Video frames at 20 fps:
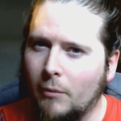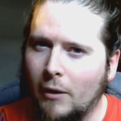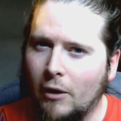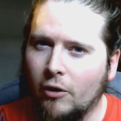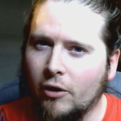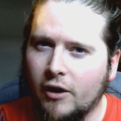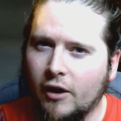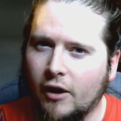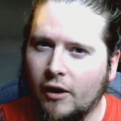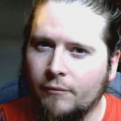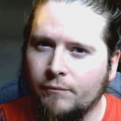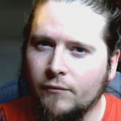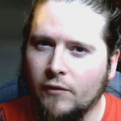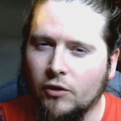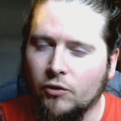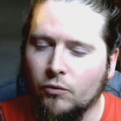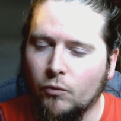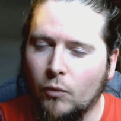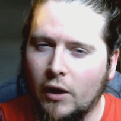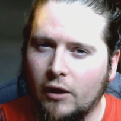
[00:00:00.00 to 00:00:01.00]
America
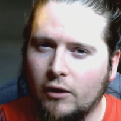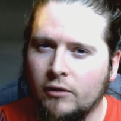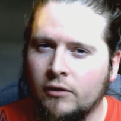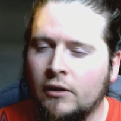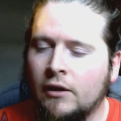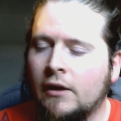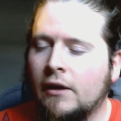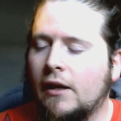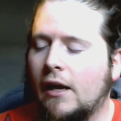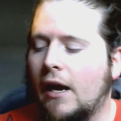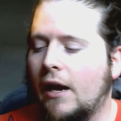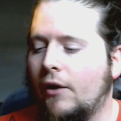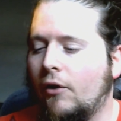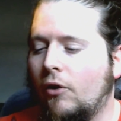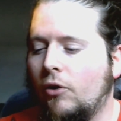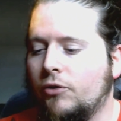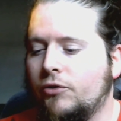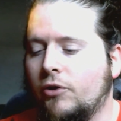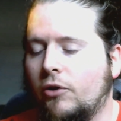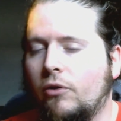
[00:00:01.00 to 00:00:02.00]
as well, and
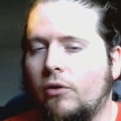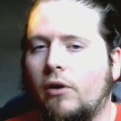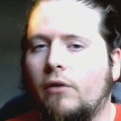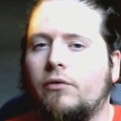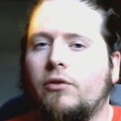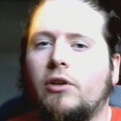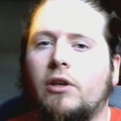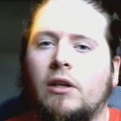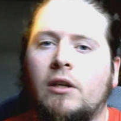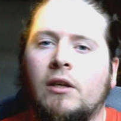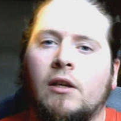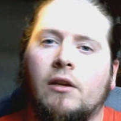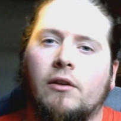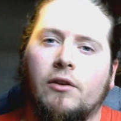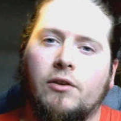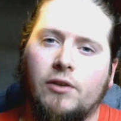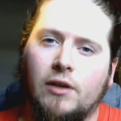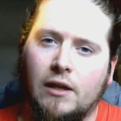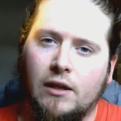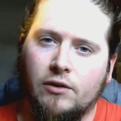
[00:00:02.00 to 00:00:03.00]
also obviously
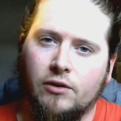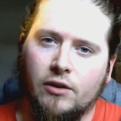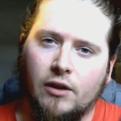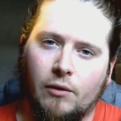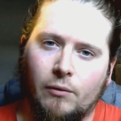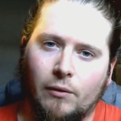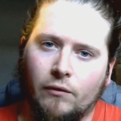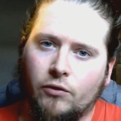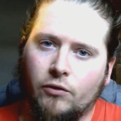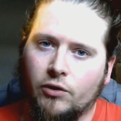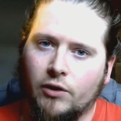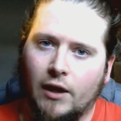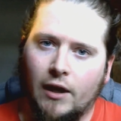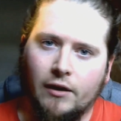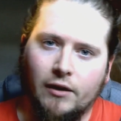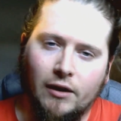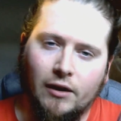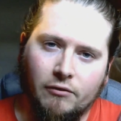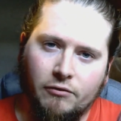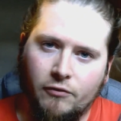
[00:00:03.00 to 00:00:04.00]
the season that we've just
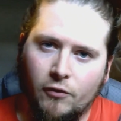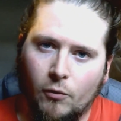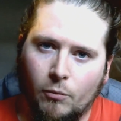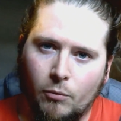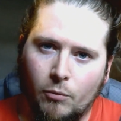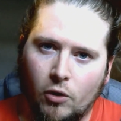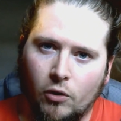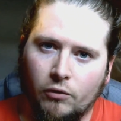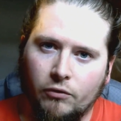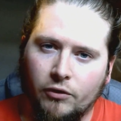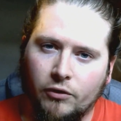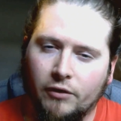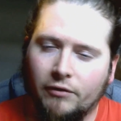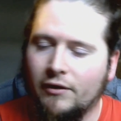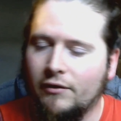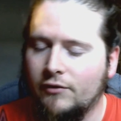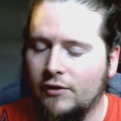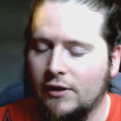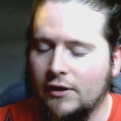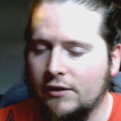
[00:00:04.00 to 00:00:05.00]
had in football for the
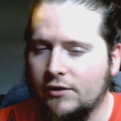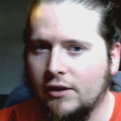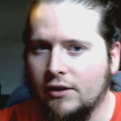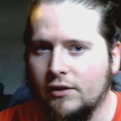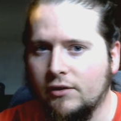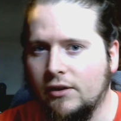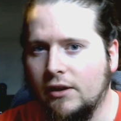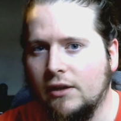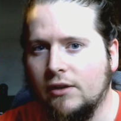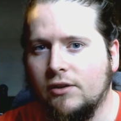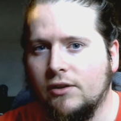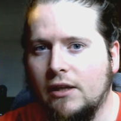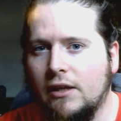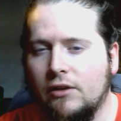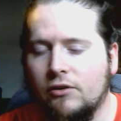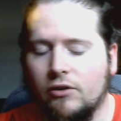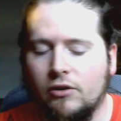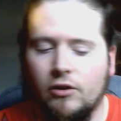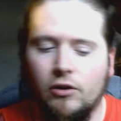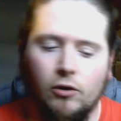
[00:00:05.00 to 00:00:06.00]
15-16
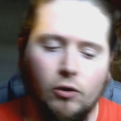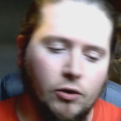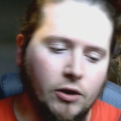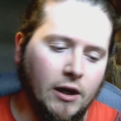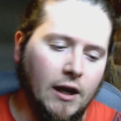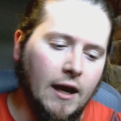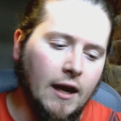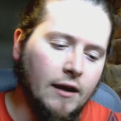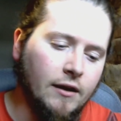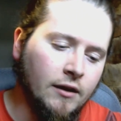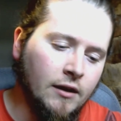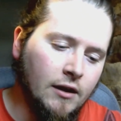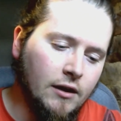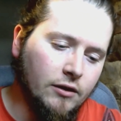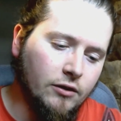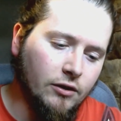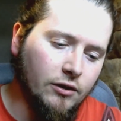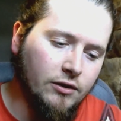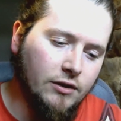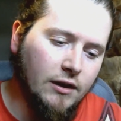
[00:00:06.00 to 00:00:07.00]
season, looking ahead
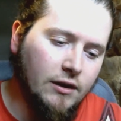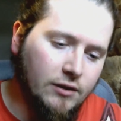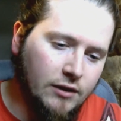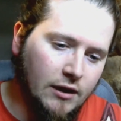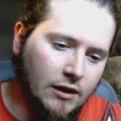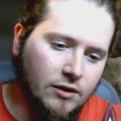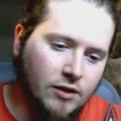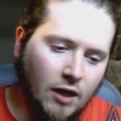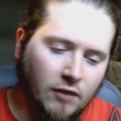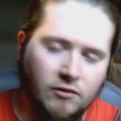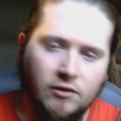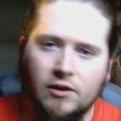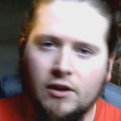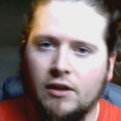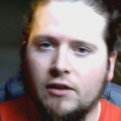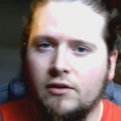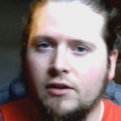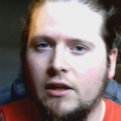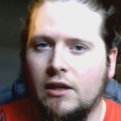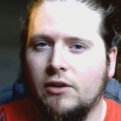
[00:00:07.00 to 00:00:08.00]
to the
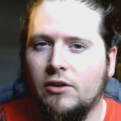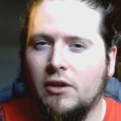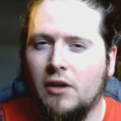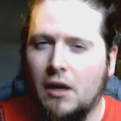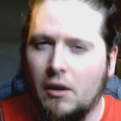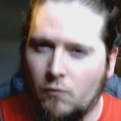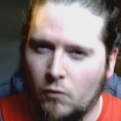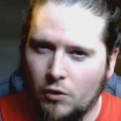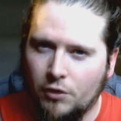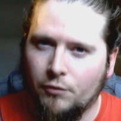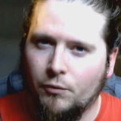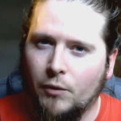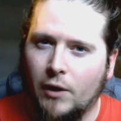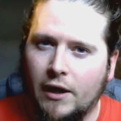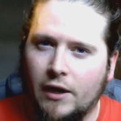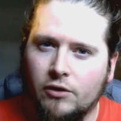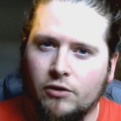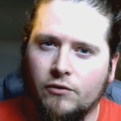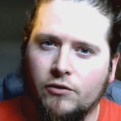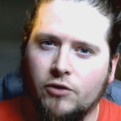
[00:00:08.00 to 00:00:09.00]
16-17 season and what the
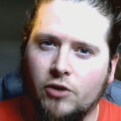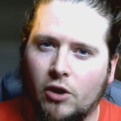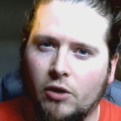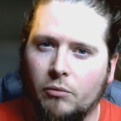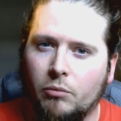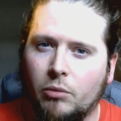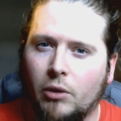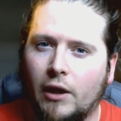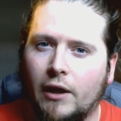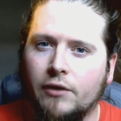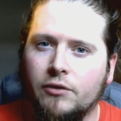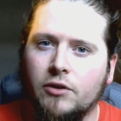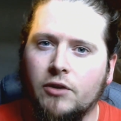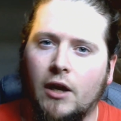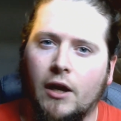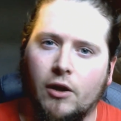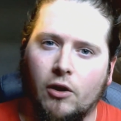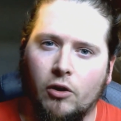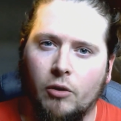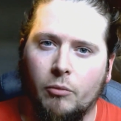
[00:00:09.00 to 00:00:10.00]
ratings of certain players
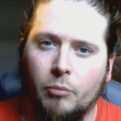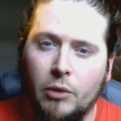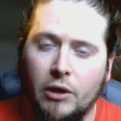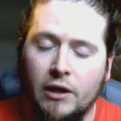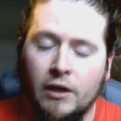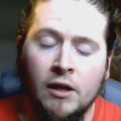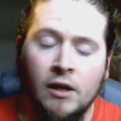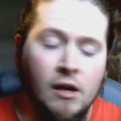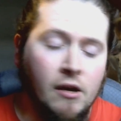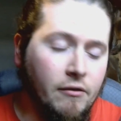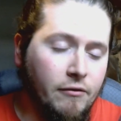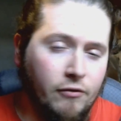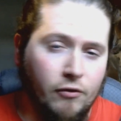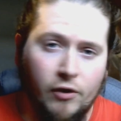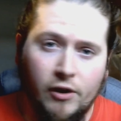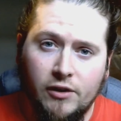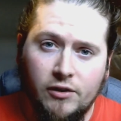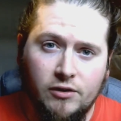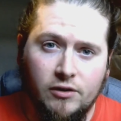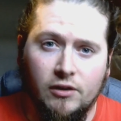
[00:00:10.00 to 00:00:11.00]
are going to be.
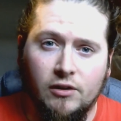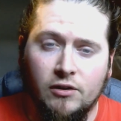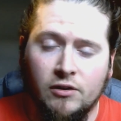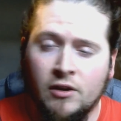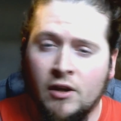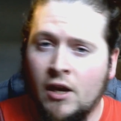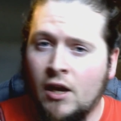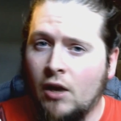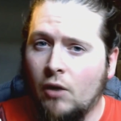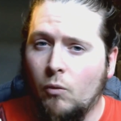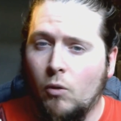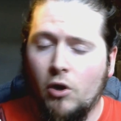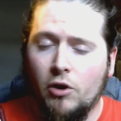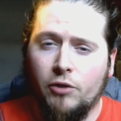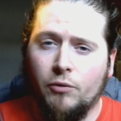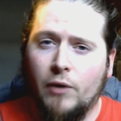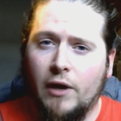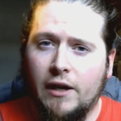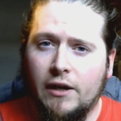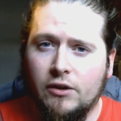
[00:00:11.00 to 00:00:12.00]
For instance, what
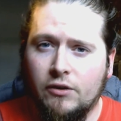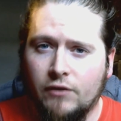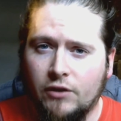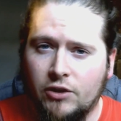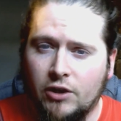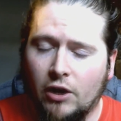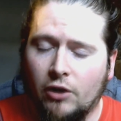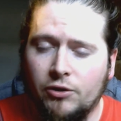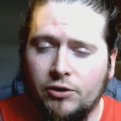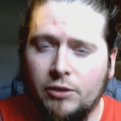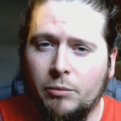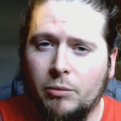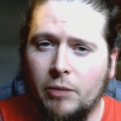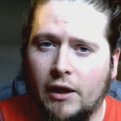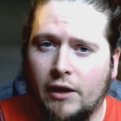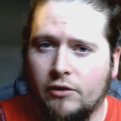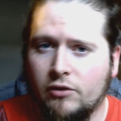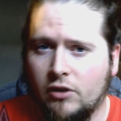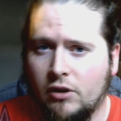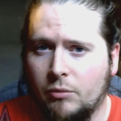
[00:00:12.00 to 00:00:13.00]
are the ratings of the Chelsea
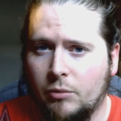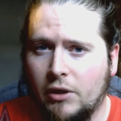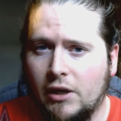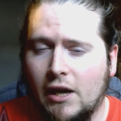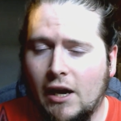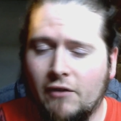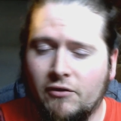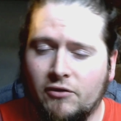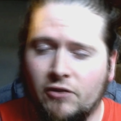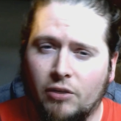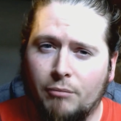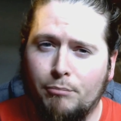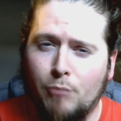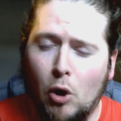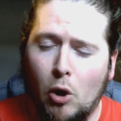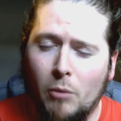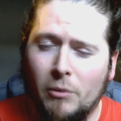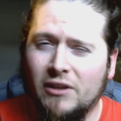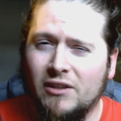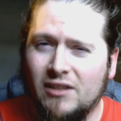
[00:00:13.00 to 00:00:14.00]
players going to be after the
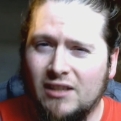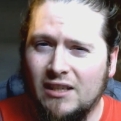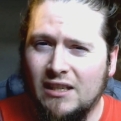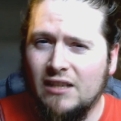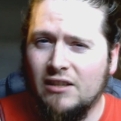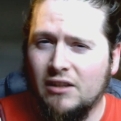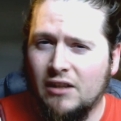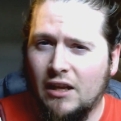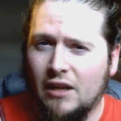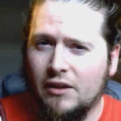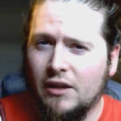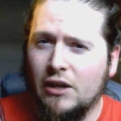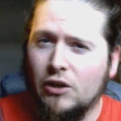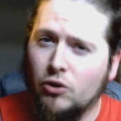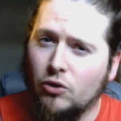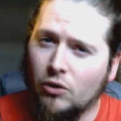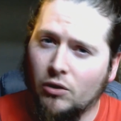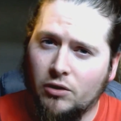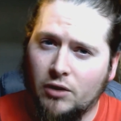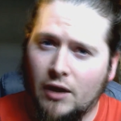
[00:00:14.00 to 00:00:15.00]
bombing season that they
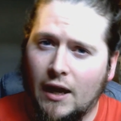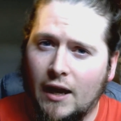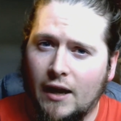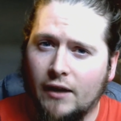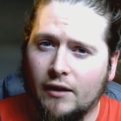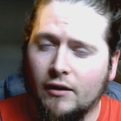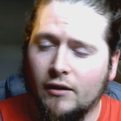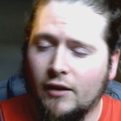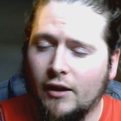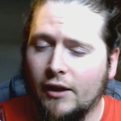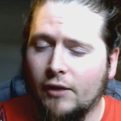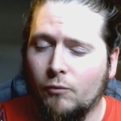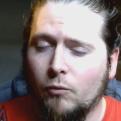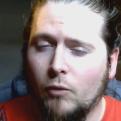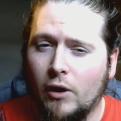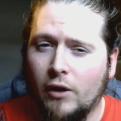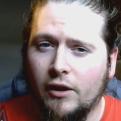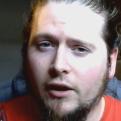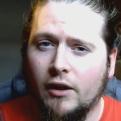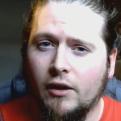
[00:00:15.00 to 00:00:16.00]
just had, like
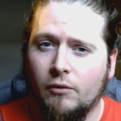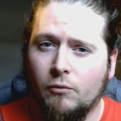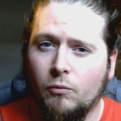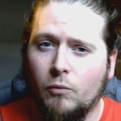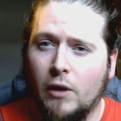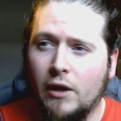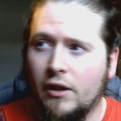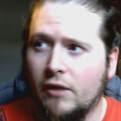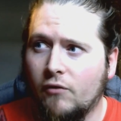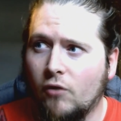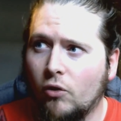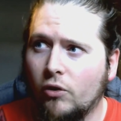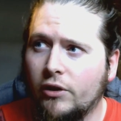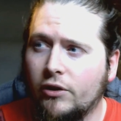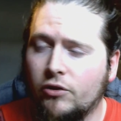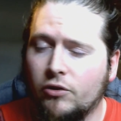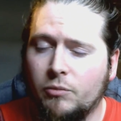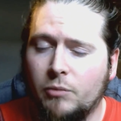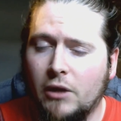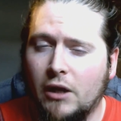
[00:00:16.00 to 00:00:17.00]
where they've
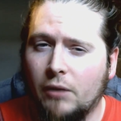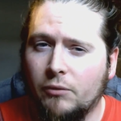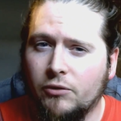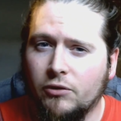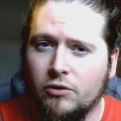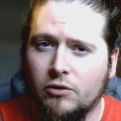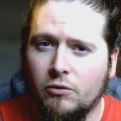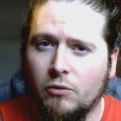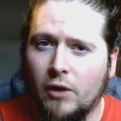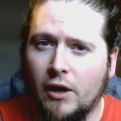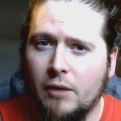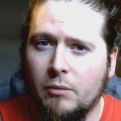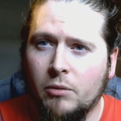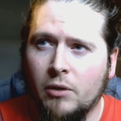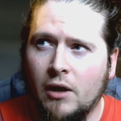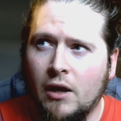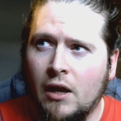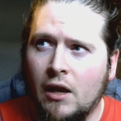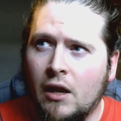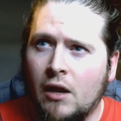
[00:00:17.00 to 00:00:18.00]
only just been able to
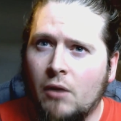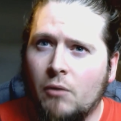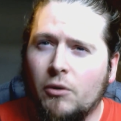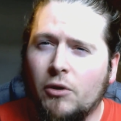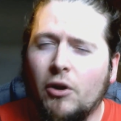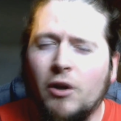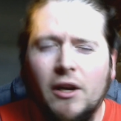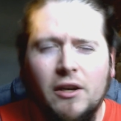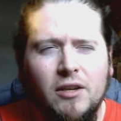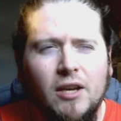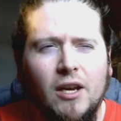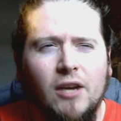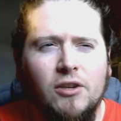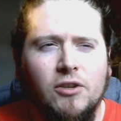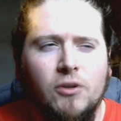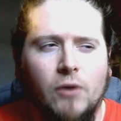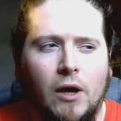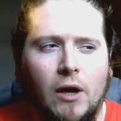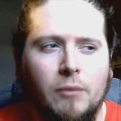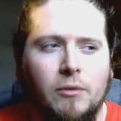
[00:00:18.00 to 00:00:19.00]
scrape, not necessarily
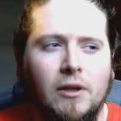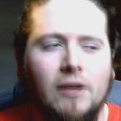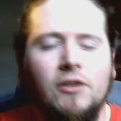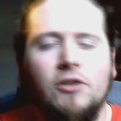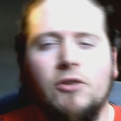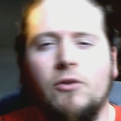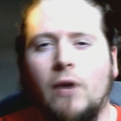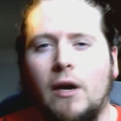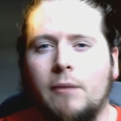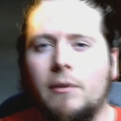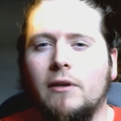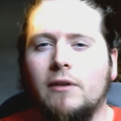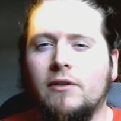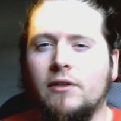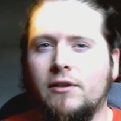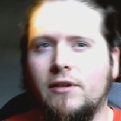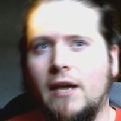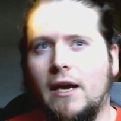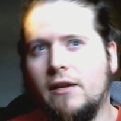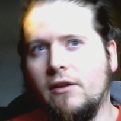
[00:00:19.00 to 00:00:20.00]
scrape, they didn't scrape
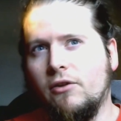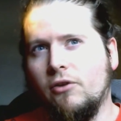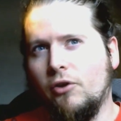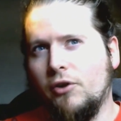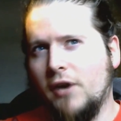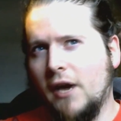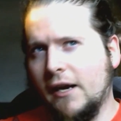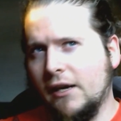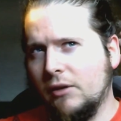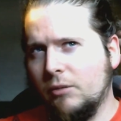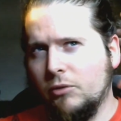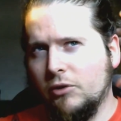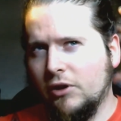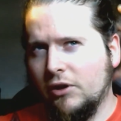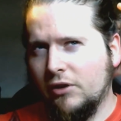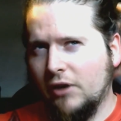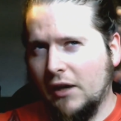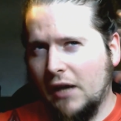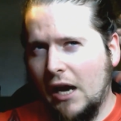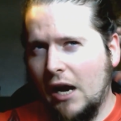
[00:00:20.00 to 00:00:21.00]
into 10th or 9th
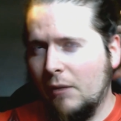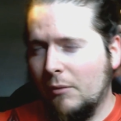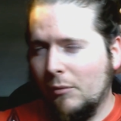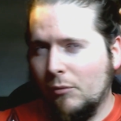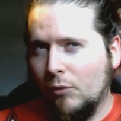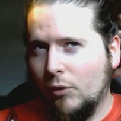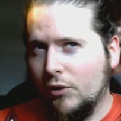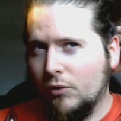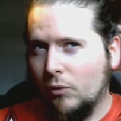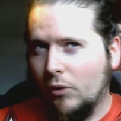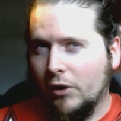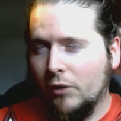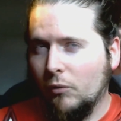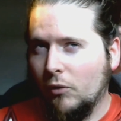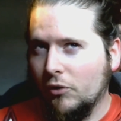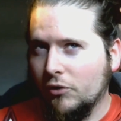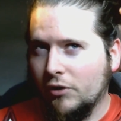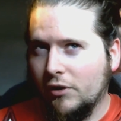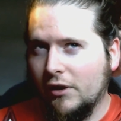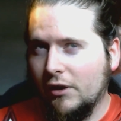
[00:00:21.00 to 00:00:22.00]
position, I can't remember which one it
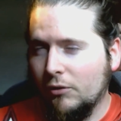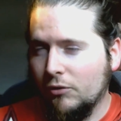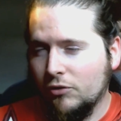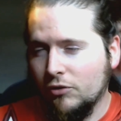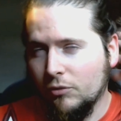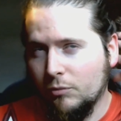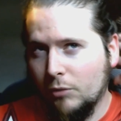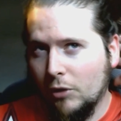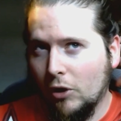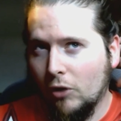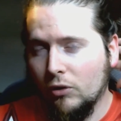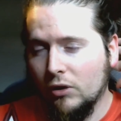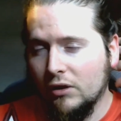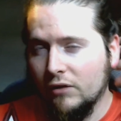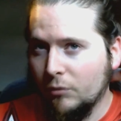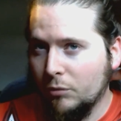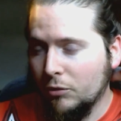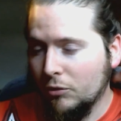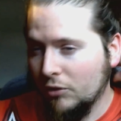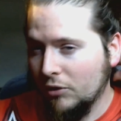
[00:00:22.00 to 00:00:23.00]
was, I think it was just below
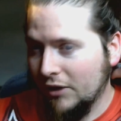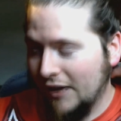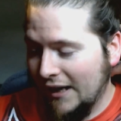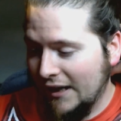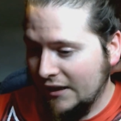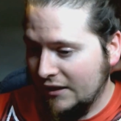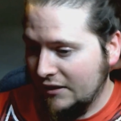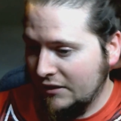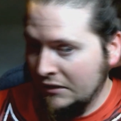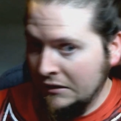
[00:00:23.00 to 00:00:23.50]
Liverpool in